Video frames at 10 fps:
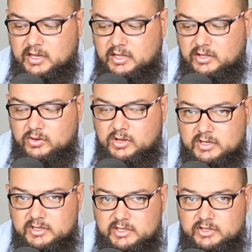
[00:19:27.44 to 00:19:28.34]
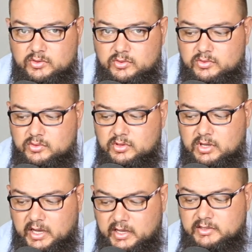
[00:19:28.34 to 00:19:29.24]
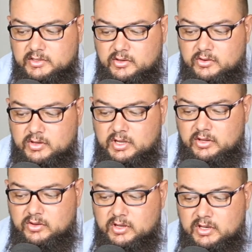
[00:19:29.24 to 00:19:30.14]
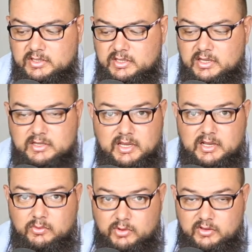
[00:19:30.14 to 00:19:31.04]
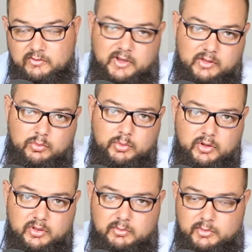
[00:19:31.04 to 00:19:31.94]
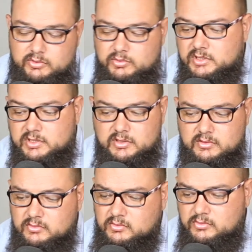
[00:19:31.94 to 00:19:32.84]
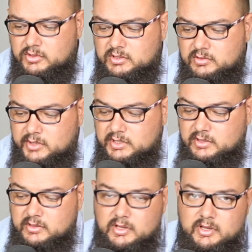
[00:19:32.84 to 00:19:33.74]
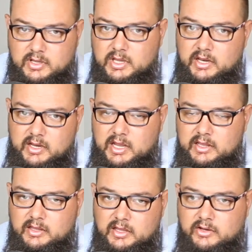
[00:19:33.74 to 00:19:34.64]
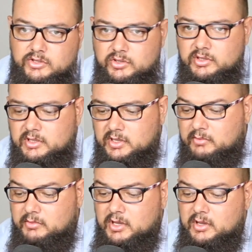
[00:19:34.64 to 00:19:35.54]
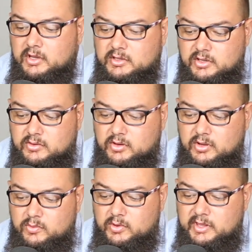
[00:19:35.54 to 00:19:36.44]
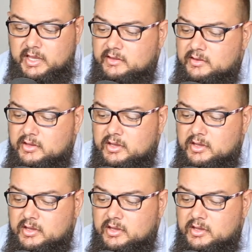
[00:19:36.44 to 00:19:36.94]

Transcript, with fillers: and you can adjust your ISO and you can see exactly what the effect will be on the image, which is, which is amazing. Again, cutting down shooting time. So with that,